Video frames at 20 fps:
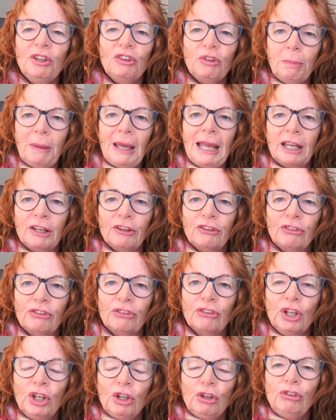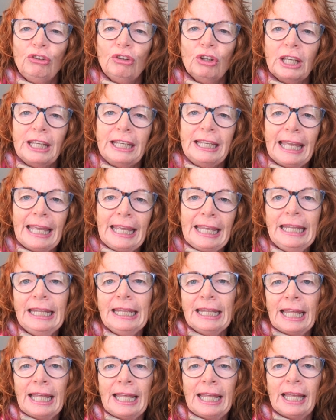its best to get
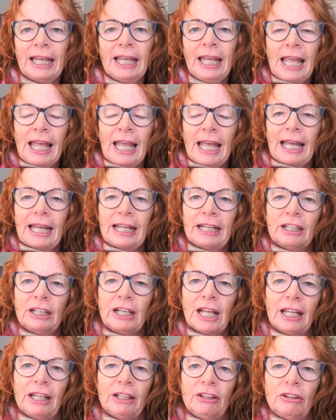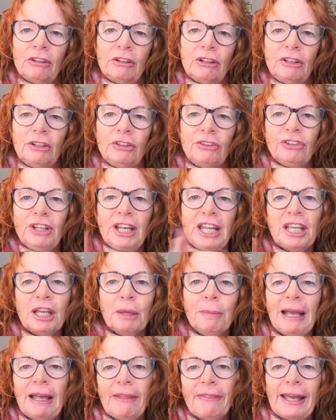in there and sneak
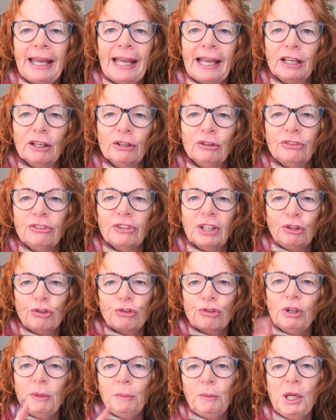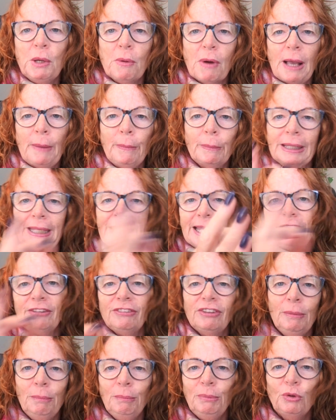about the house and trip you up and
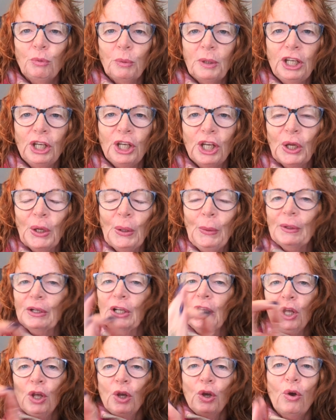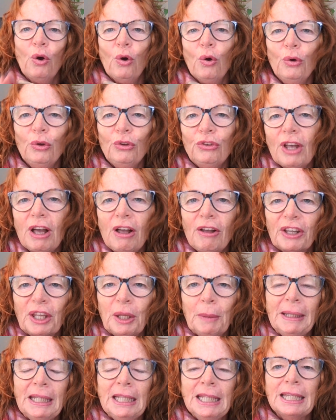get in between you and cause
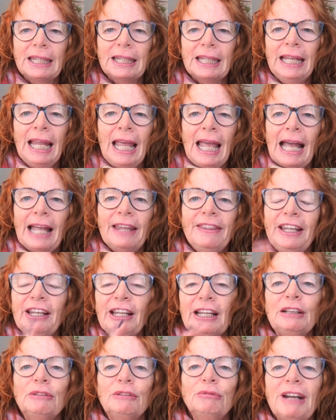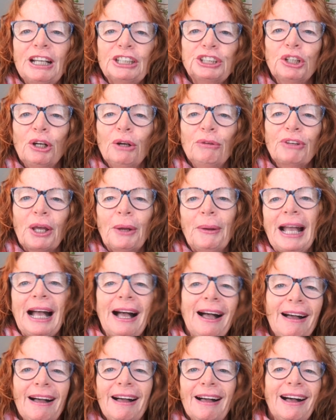arguments. And then it'll rush off going,
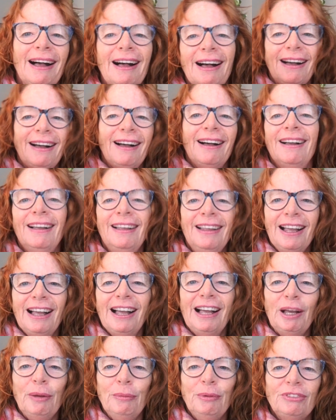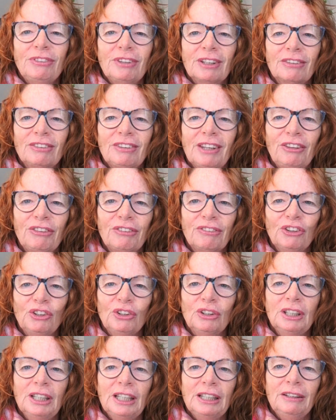ha, ha, ha, I was
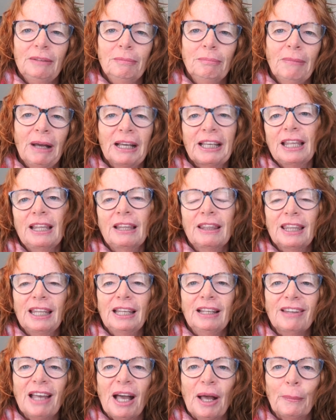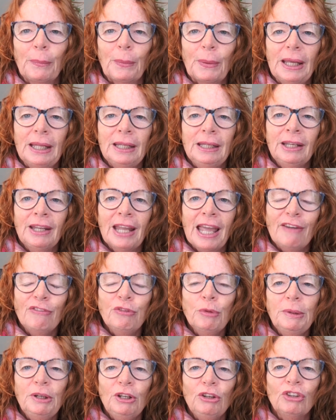successful mucking things up. And
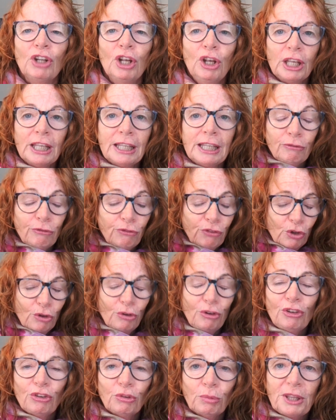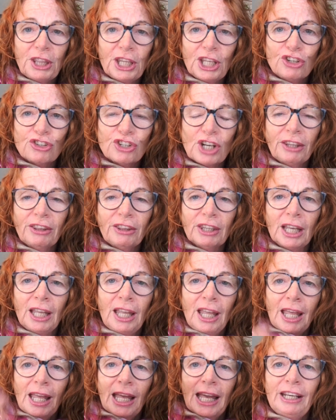everybody's furious with each other,
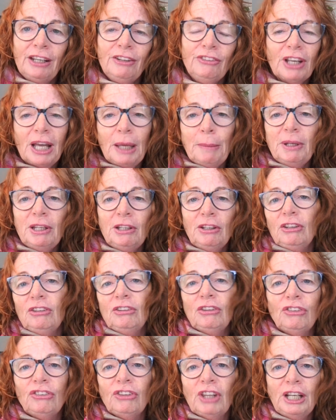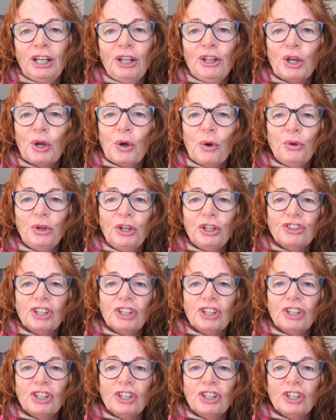and diabetes is sitting in the corner